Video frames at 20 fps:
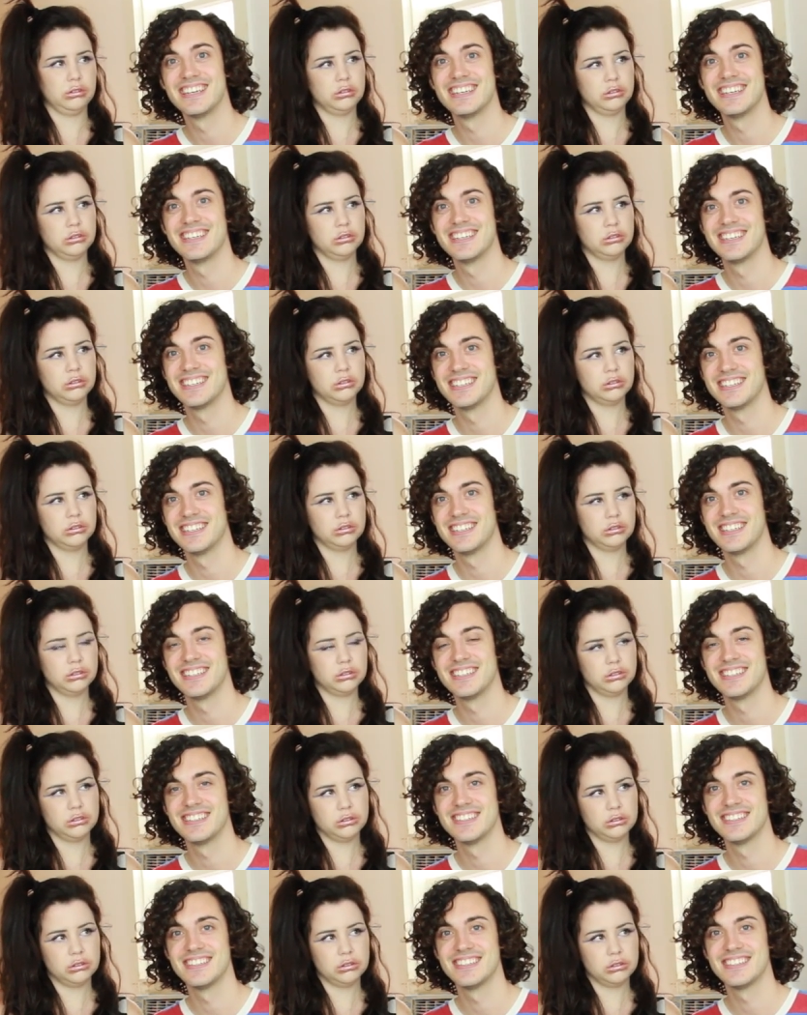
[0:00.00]

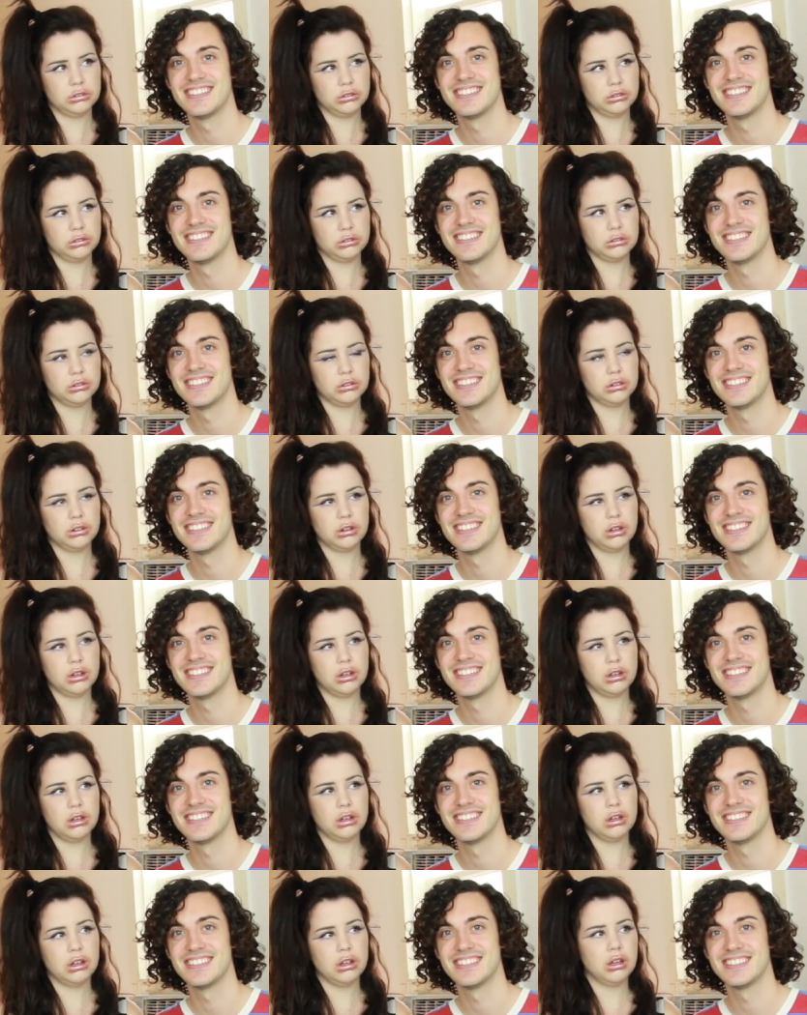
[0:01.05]

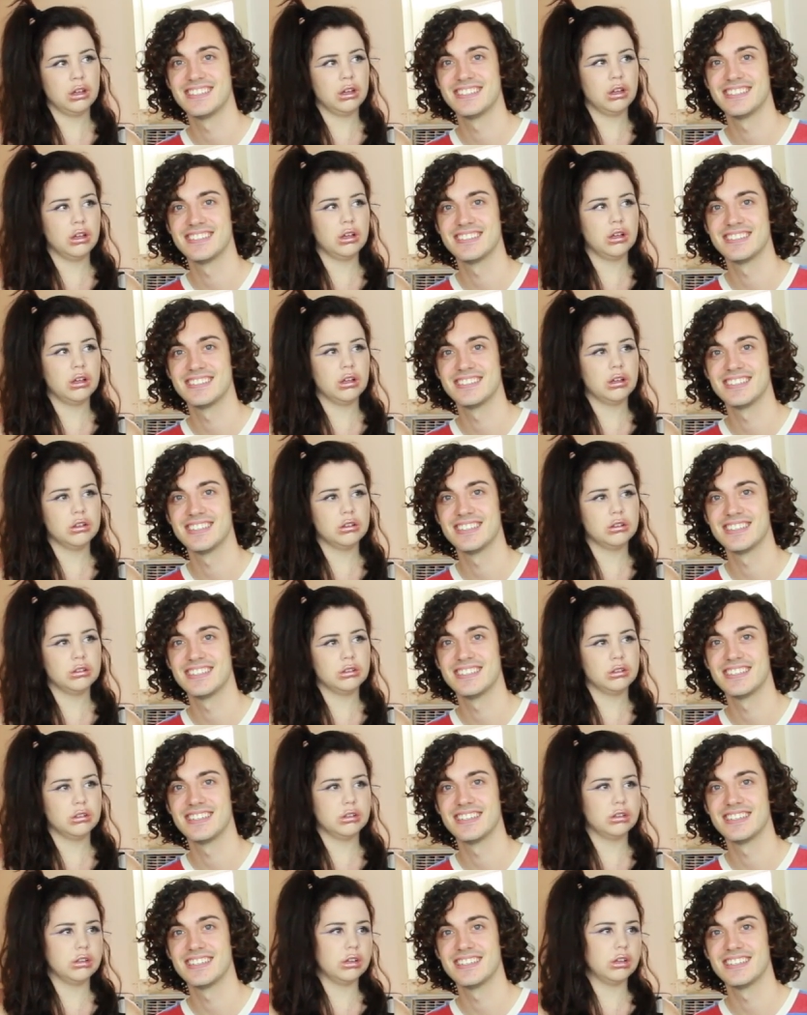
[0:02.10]
Nobody speaks.